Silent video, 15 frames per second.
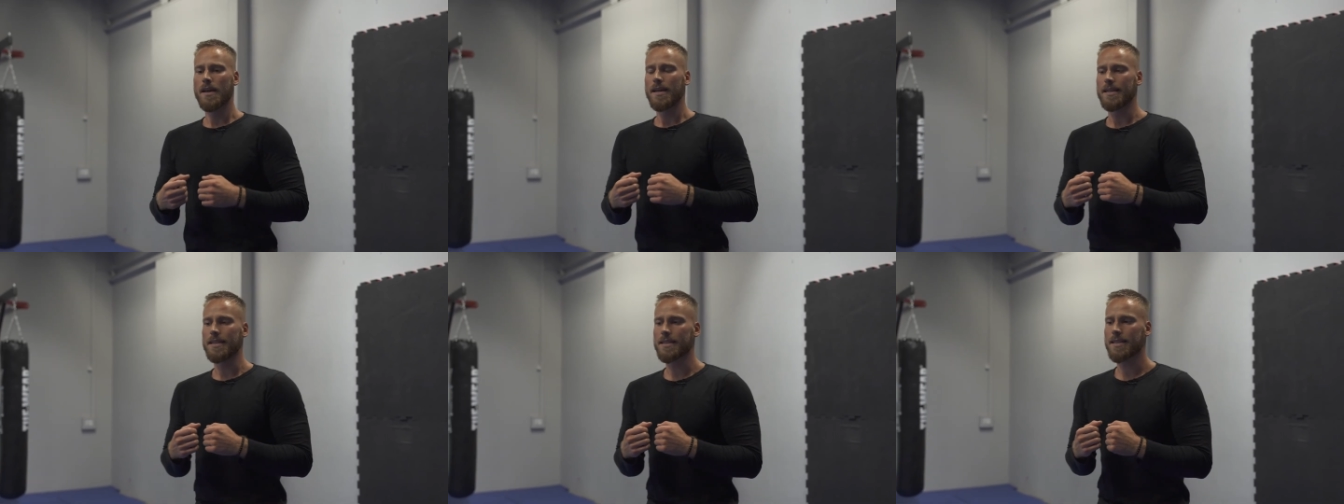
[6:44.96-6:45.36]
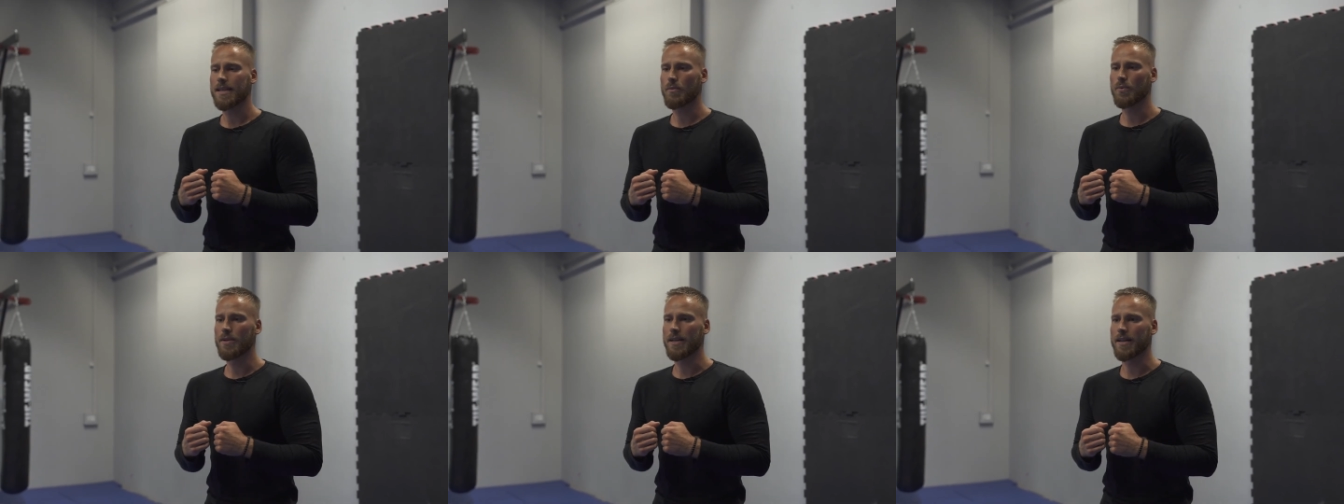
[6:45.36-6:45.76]
is
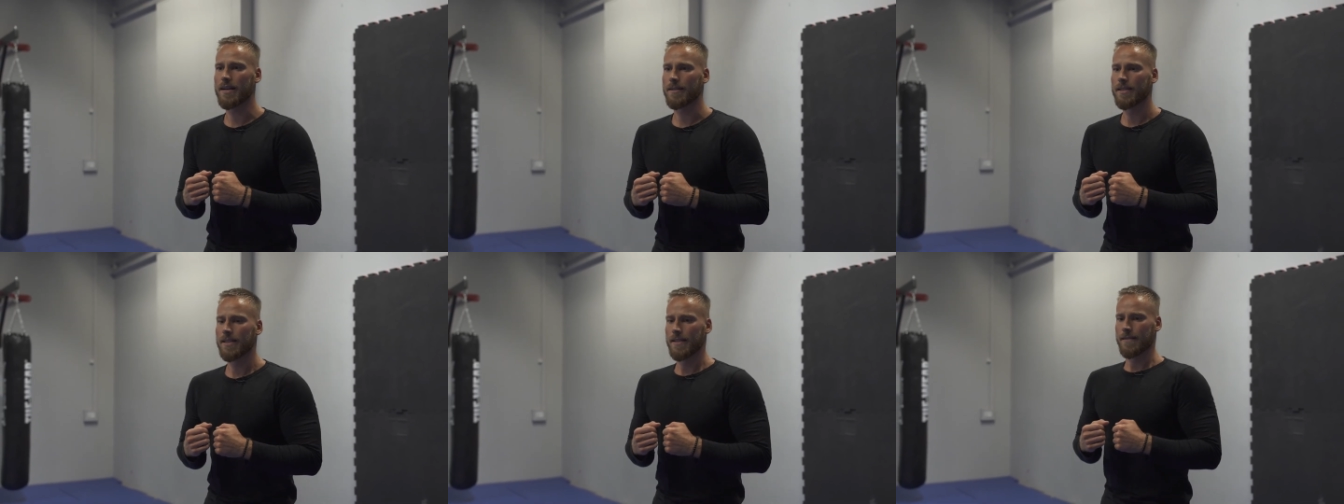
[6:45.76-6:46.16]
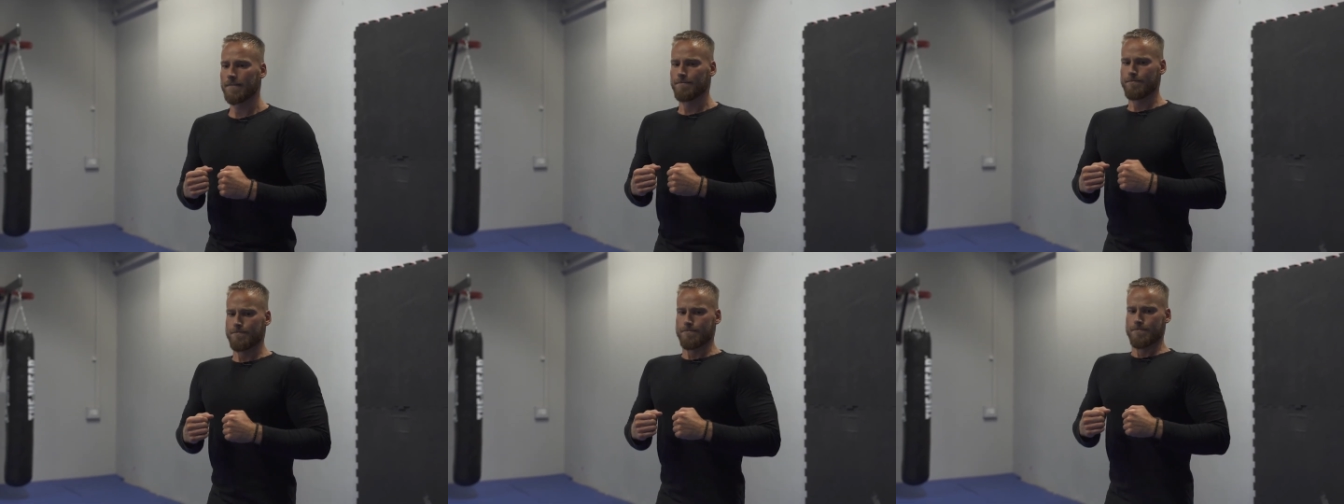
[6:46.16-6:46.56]
that we are
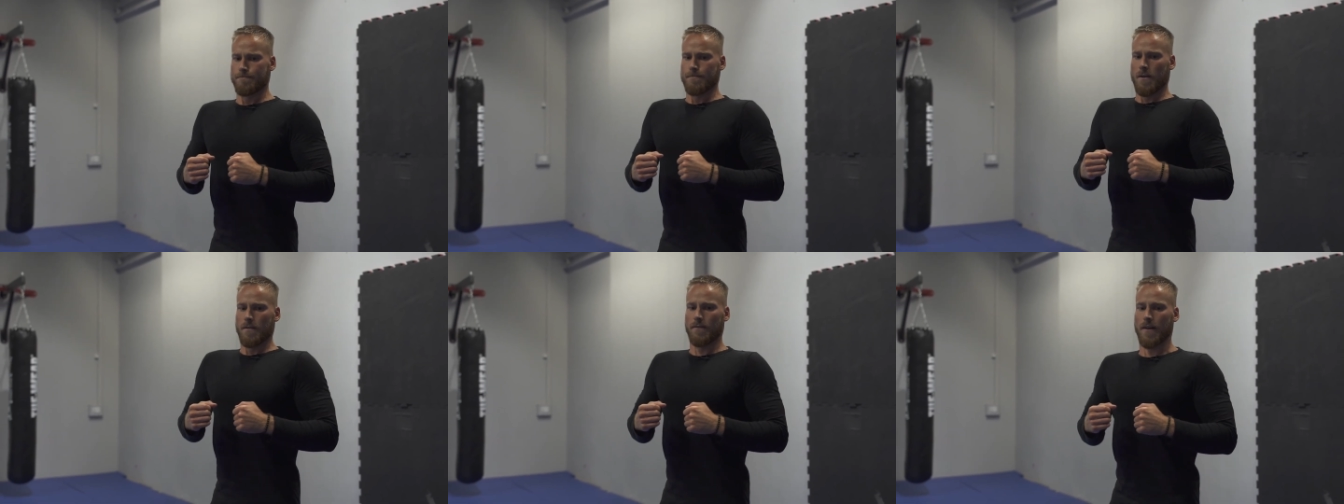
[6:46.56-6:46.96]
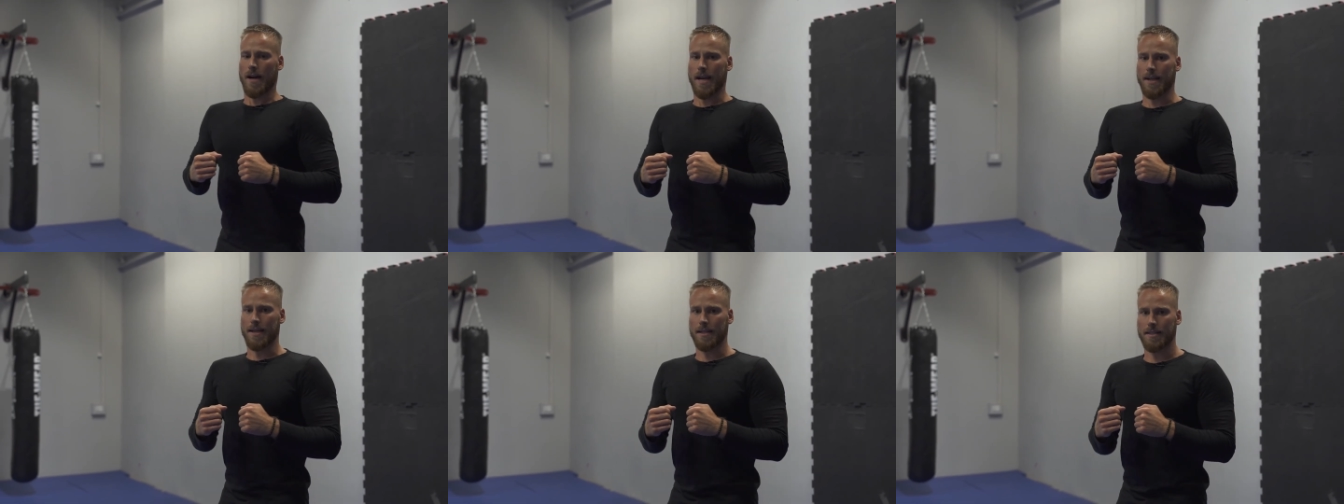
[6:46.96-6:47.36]

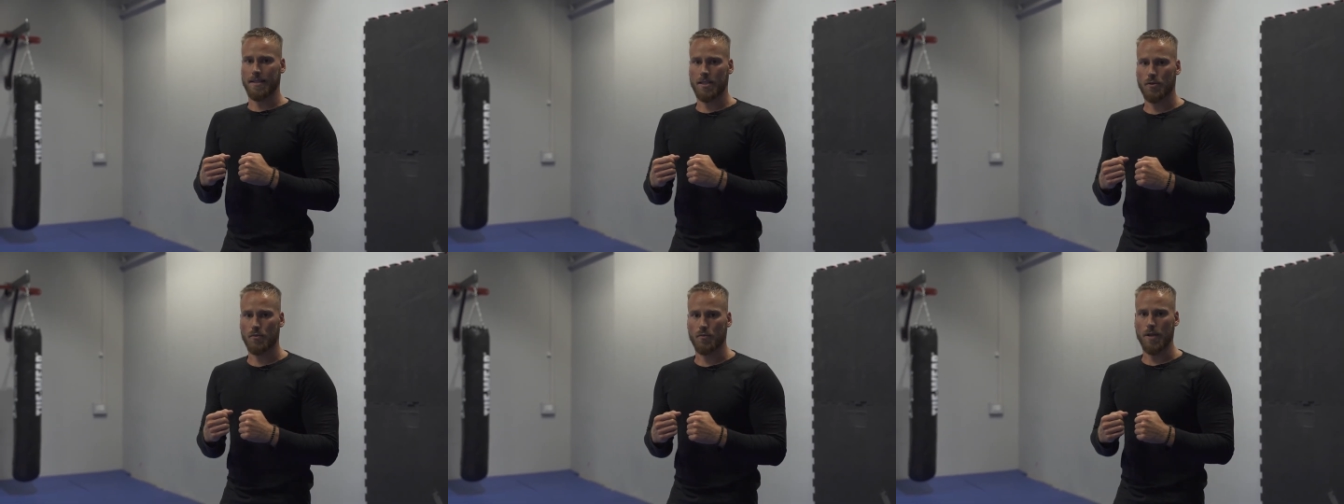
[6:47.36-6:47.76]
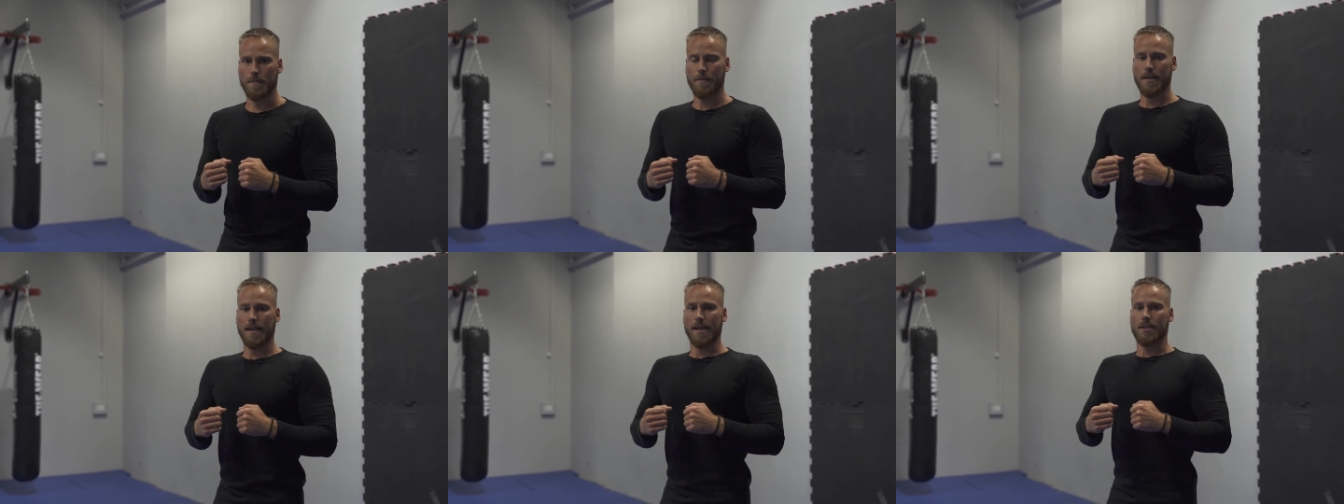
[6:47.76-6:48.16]
fighting this
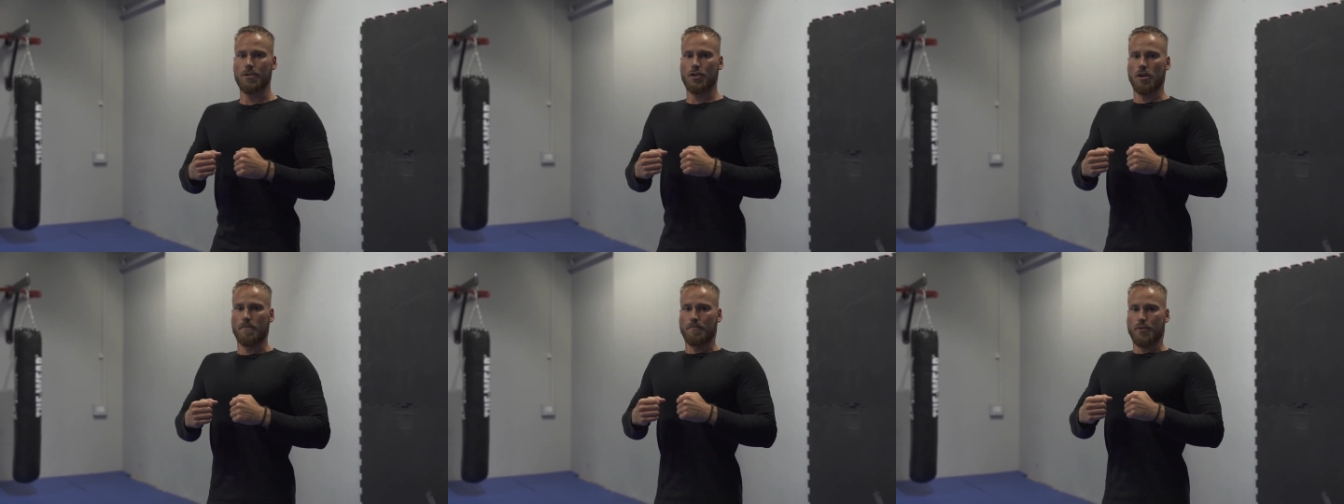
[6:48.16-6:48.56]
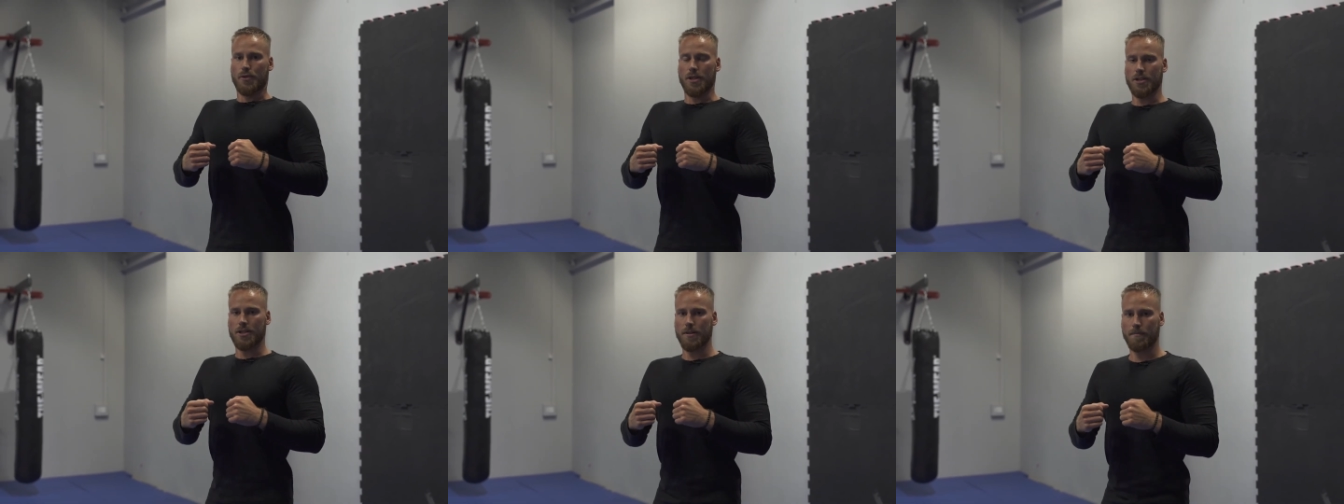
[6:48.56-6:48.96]
ribcage
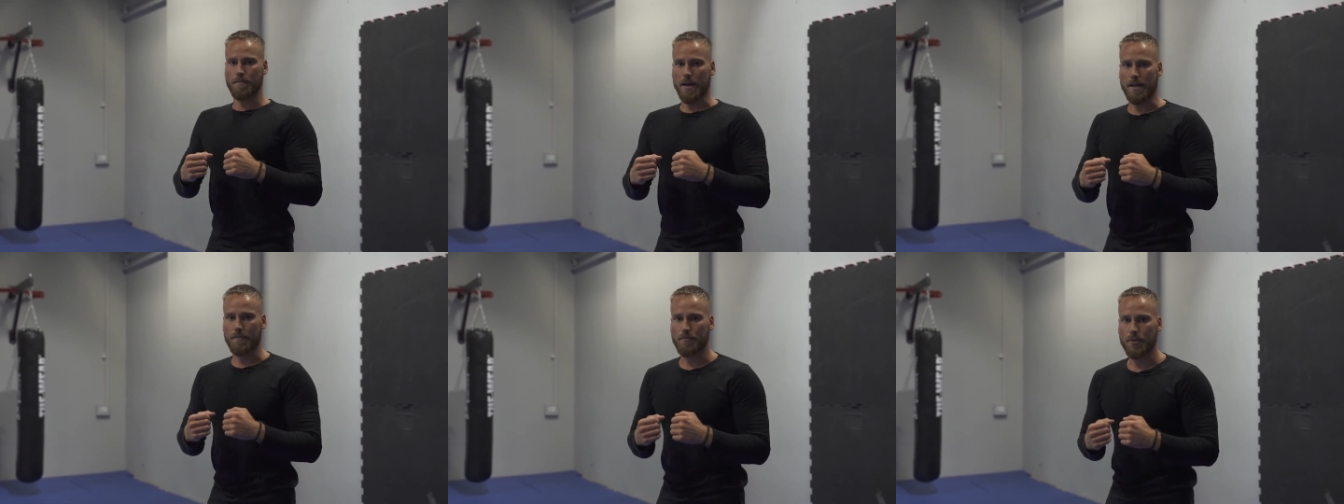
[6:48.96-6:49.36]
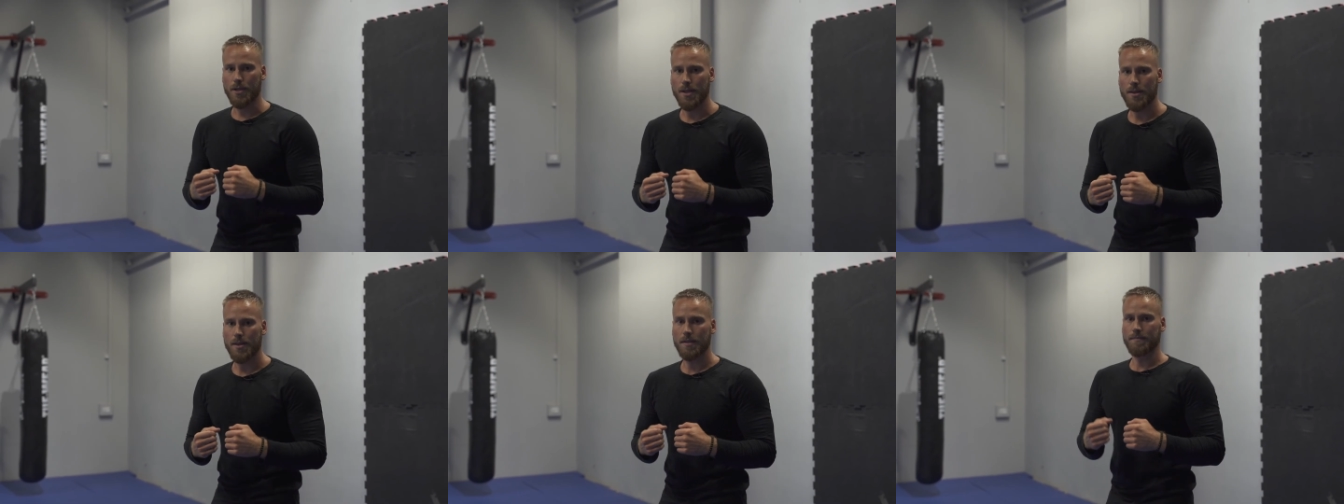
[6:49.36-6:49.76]
compression by
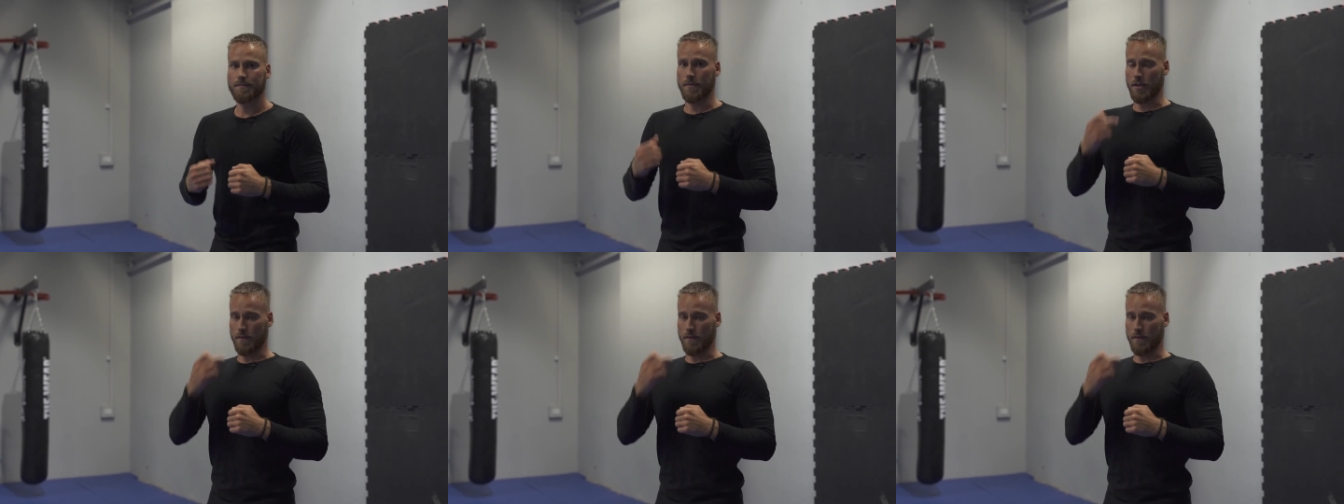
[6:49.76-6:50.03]
breathing,